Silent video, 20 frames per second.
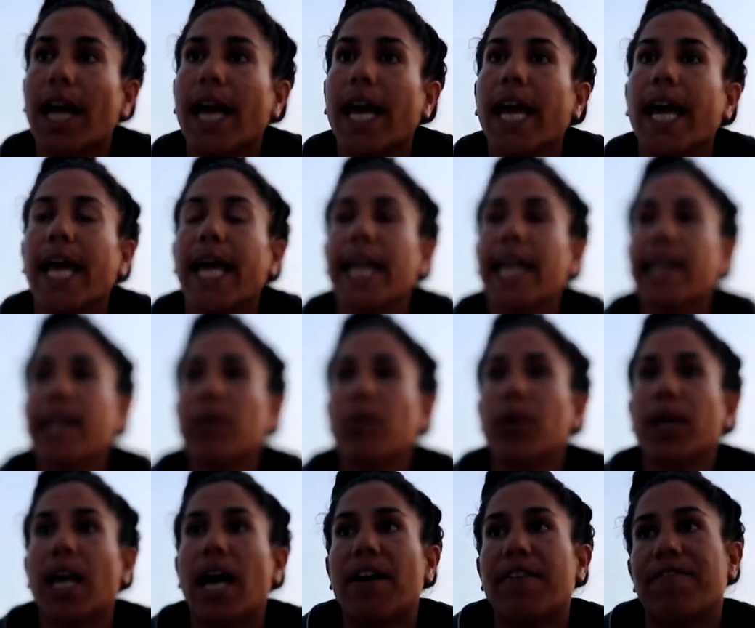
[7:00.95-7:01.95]
And
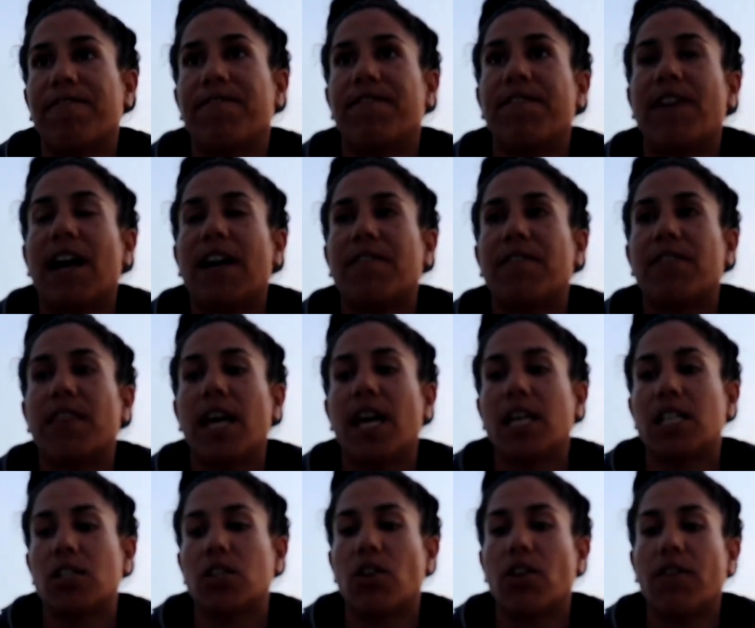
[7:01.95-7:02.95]
we have 5
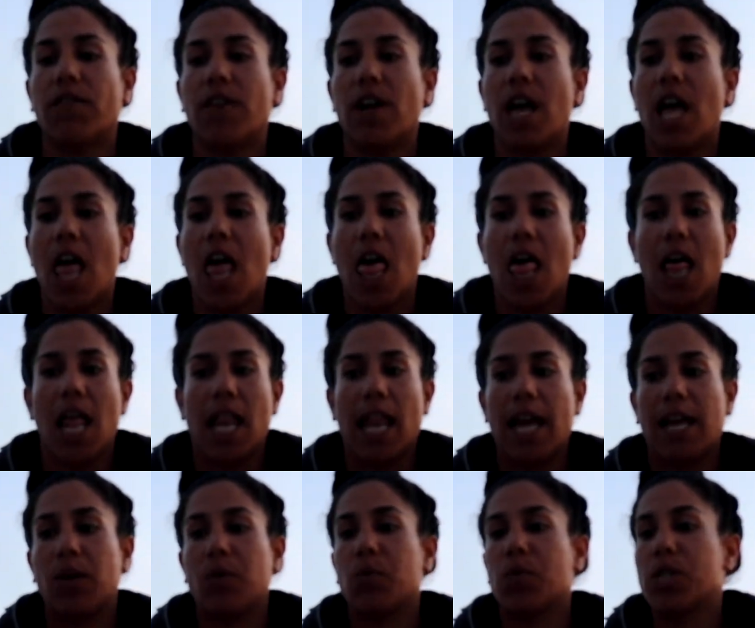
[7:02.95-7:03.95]
days of
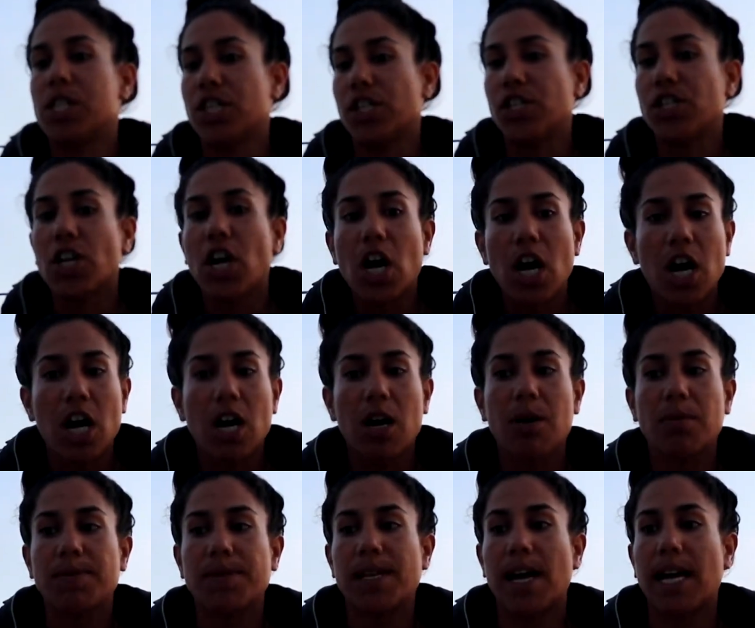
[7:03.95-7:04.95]
like
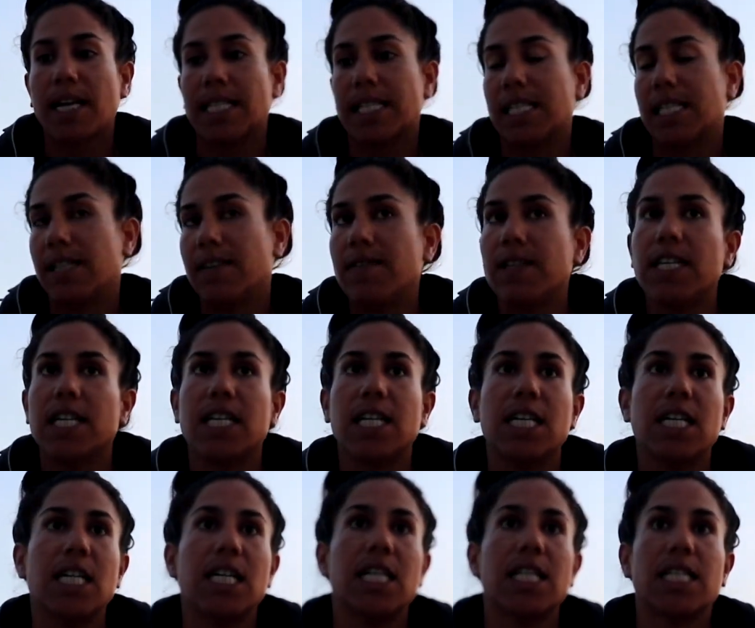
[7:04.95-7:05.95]
workshops,
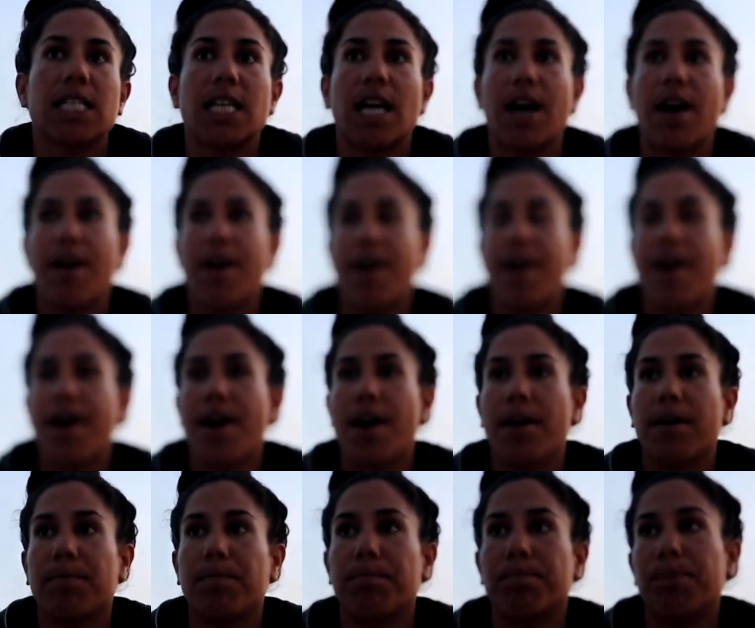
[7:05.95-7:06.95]
activities,
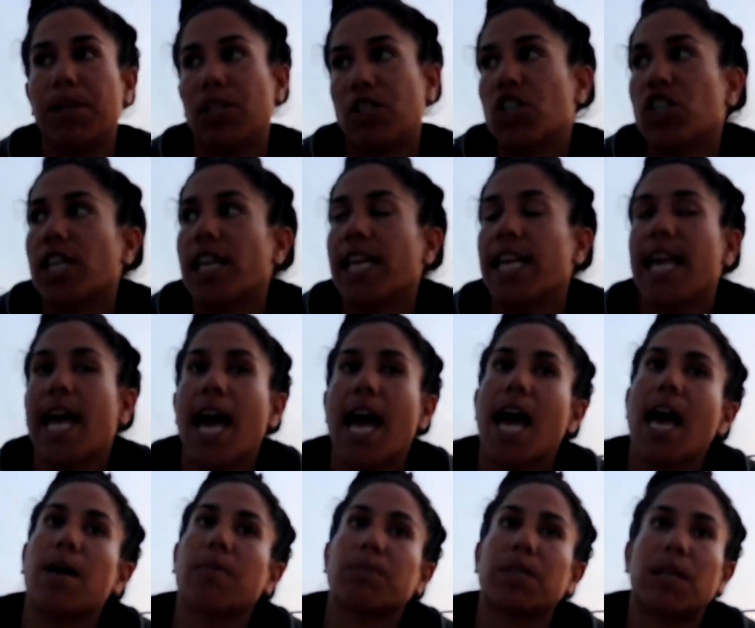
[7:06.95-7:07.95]
beach
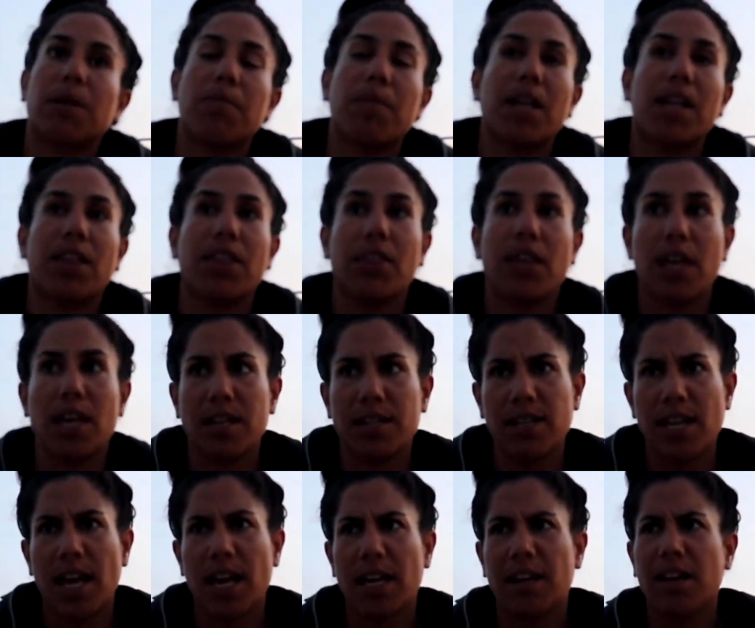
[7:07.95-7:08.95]
cleanups, and many
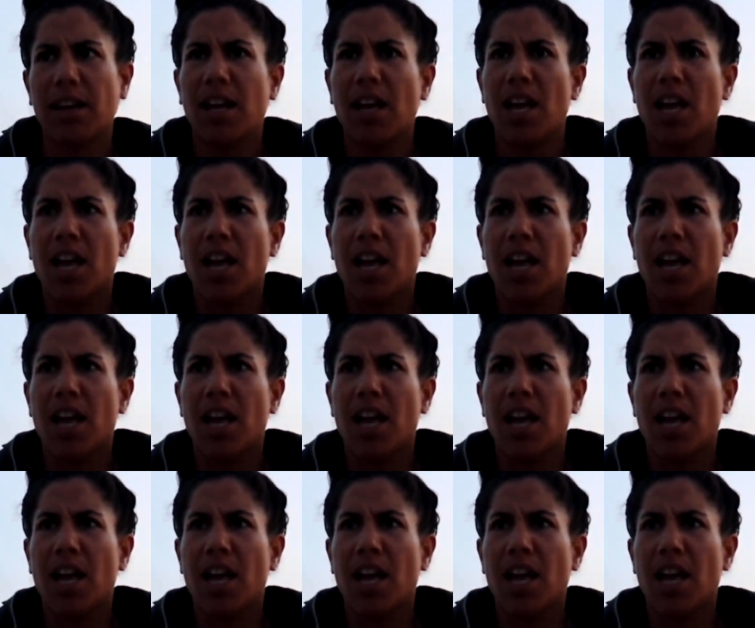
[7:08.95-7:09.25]
things. And